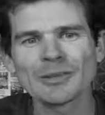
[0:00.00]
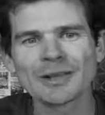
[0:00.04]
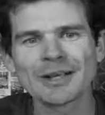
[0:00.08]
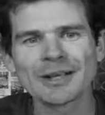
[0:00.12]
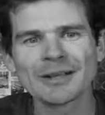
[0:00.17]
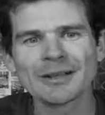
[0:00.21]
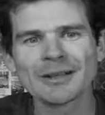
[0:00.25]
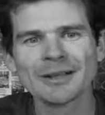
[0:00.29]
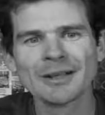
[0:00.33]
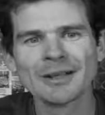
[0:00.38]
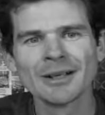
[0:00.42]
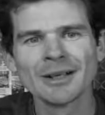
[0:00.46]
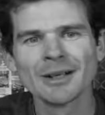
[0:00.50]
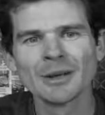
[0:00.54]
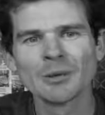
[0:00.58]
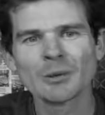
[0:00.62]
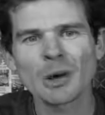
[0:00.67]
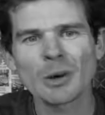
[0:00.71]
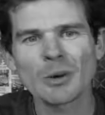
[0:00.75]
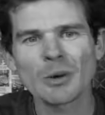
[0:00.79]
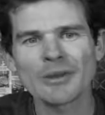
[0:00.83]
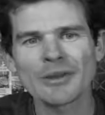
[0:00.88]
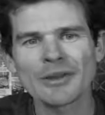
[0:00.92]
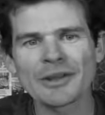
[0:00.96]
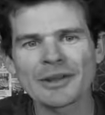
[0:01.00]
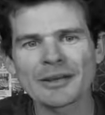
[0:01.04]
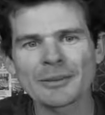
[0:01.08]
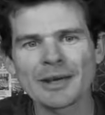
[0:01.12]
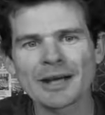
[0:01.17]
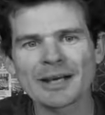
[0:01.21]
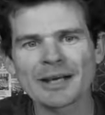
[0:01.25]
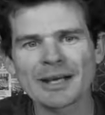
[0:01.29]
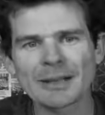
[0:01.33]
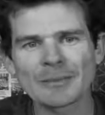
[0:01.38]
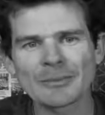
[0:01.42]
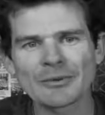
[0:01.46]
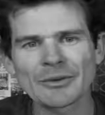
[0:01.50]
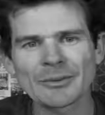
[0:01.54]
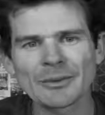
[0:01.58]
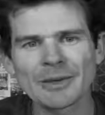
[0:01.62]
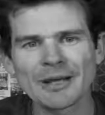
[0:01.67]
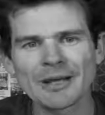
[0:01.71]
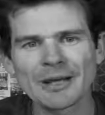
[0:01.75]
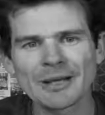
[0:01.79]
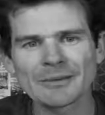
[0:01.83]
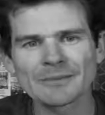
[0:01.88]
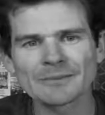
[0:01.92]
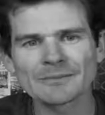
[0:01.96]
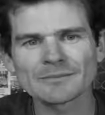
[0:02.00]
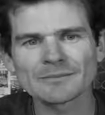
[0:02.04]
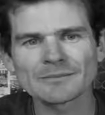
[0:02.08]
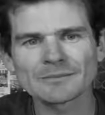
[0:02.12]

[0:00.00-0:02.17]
man. What we think about comes about.